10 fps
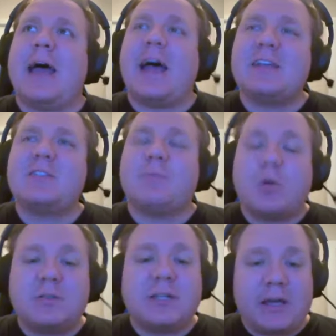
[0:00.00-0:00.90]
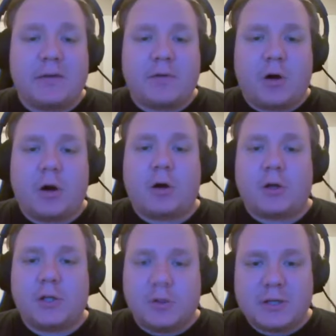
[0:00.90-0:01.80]
has the most to give
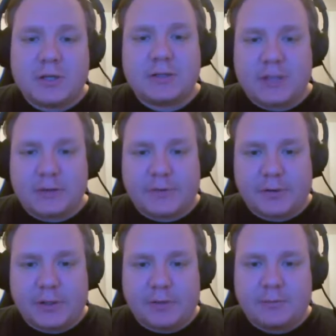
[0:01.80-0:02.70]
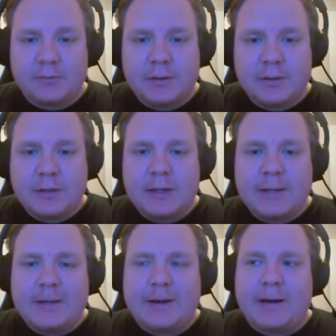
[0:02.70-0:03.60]
are Houston and San Antonio.
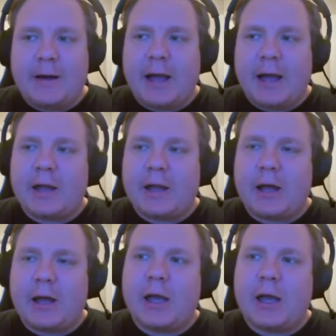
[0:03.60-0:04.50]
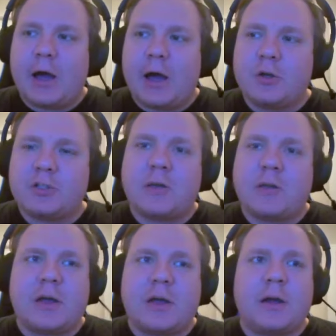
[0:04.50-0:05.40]
I
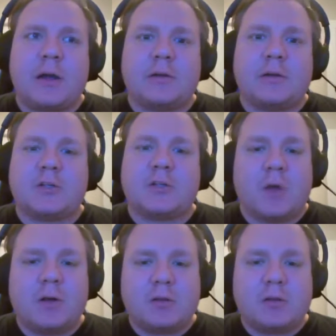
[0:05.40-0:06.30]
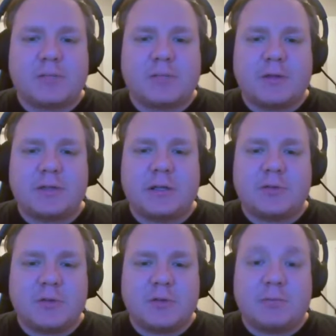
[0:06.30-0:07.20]
understand that Toronto has expressed
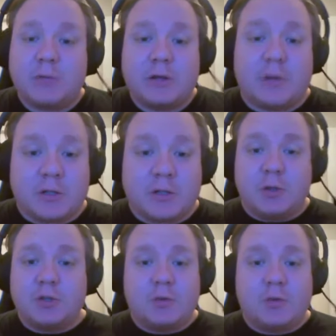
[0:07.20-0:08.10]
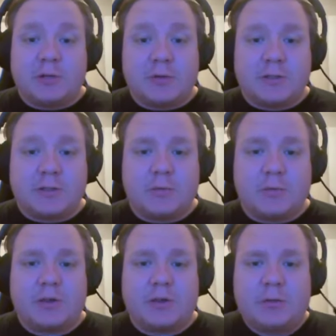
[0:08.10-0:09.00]
interest and there's mutual interest
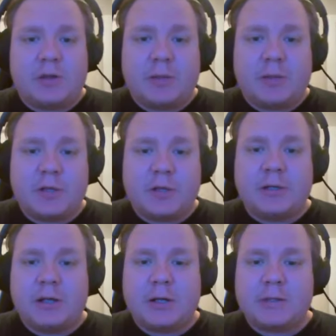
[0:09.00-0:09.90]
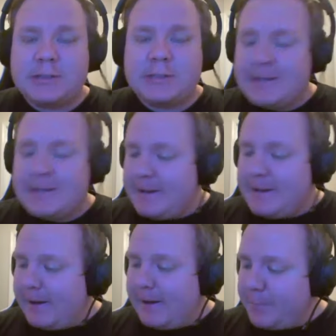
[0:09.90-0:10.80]
with him and Giannis,
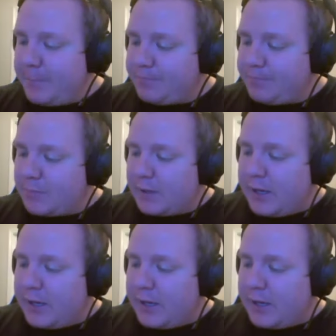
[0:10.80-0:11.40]
um,